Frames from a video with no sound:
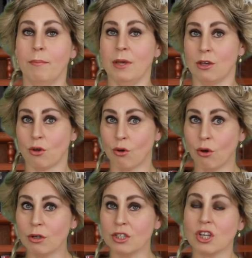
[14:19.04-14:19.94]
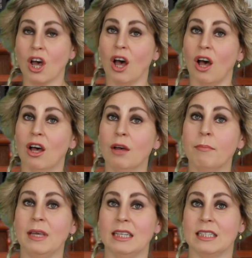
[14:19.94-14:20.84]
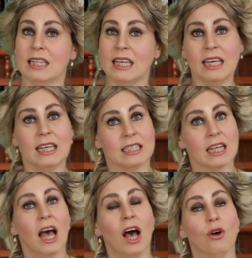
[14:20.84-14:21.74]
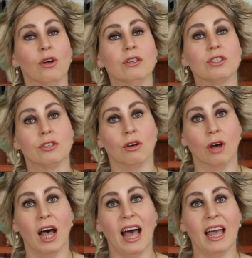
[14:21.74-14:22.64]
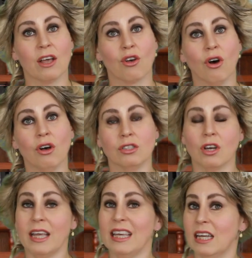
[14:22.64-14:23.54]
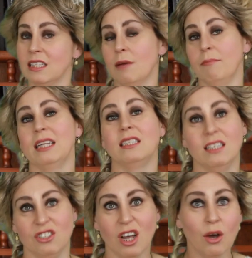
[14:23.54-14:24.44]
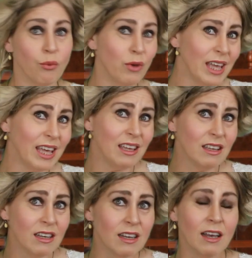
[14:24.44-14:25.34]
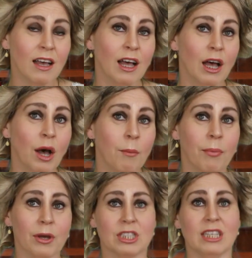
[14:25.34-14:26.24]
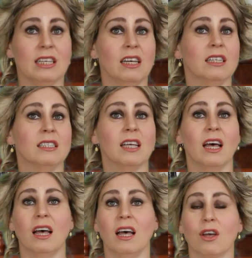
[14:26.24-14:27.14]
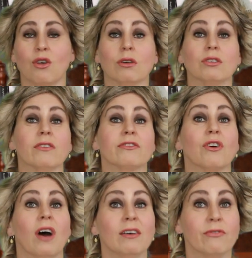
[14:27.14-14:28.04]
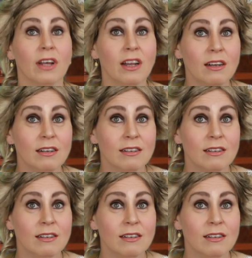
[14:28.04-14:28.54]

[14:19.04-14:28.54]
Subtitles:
Because Hermes is also a god. He is a messenger, oui, but he is a god of travel.